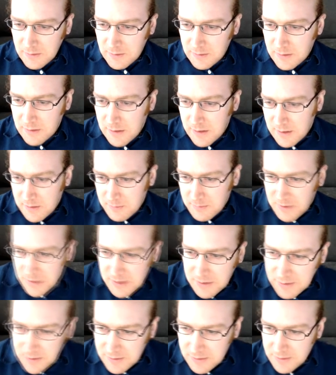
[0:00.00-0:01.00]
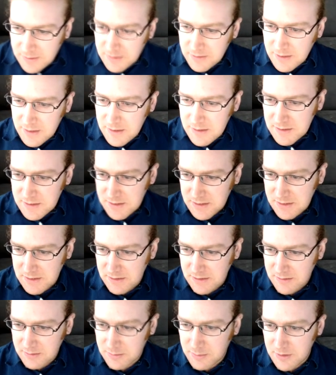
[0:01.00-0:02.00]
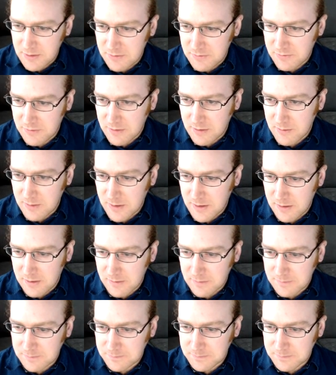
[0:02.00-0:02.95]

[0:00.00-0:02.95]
That is pretty far away.